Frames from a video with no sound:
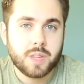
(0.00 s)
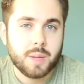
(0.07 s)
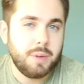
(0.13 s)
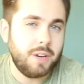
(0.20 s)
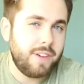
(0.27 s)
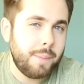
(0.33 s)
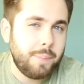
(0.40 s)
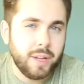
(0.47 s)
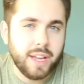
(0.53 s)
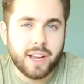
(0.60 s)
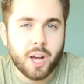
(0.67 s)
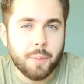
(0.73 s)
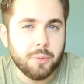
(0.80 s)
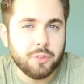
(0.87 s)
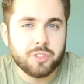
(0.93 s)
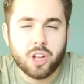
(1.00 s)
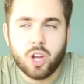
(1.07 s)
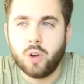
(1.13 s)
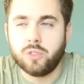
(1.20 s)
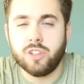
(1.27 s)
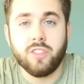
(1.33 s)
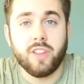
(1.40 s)
But if I play a couple
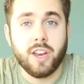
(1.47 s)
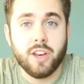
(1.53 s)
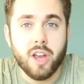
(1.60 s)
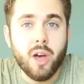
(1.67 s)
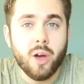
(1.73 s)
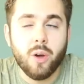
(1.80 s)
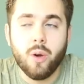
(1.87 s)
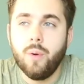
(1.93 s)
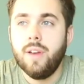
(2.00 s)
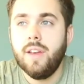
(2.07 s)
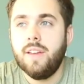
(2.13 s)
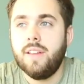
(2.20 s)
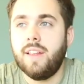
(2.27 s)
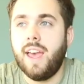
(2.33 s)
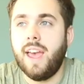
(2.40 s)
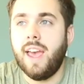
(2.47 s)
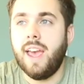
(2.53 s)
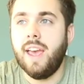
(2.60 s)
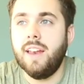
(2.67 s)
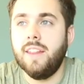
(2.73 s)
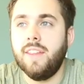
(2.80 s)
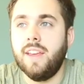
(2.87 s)
songs that they know
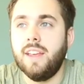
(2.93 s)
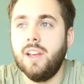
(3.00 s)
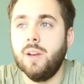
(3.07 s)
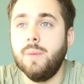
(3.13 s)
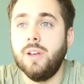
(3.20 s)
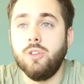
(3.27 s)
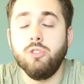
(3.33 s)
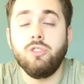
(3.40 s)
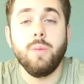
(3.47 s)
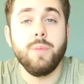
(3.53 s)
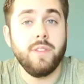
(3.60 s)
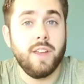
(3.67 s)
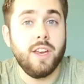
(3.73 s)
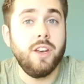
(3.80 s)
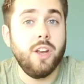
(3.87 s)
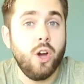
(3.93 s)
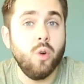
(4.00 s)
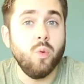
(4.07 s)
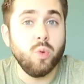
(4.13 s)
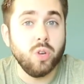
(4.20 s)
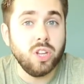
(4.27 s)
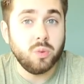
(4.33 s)
and they hear me do something they know
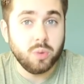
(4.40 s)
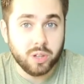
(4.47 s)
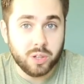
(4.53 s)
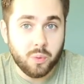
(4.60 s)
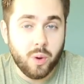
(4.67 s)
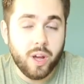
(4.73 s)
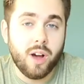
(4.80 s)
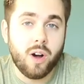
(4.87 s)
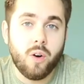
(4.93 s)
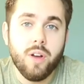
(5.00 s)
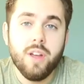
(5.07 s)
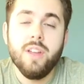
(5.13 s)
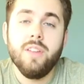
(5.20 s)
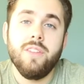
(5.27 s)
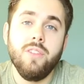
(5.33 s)
really, really well,